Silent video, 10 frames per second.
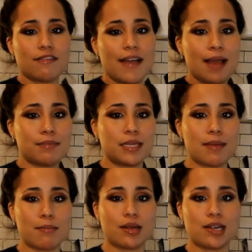family
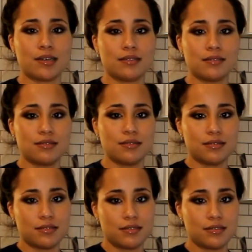member
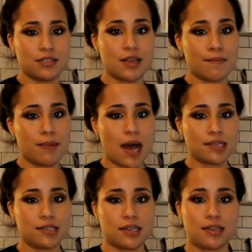some
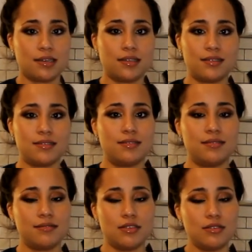pasta, and
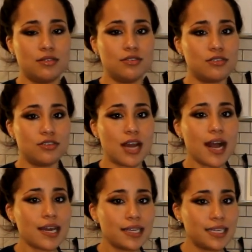you're
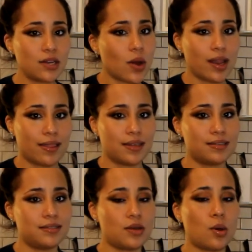not going to eat all of
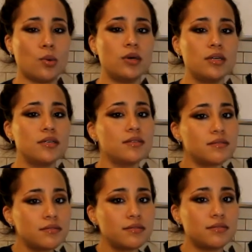this. So
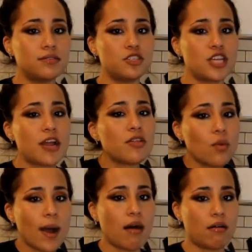share the
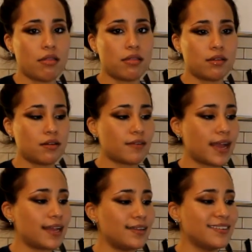wealth, all
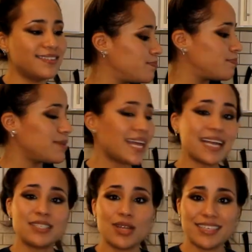right? But
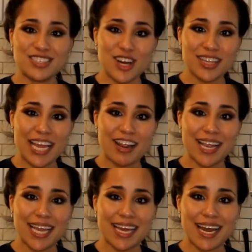yeah, so let's start
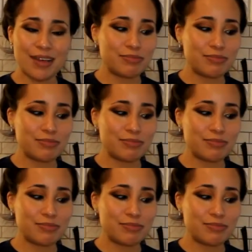layering it up.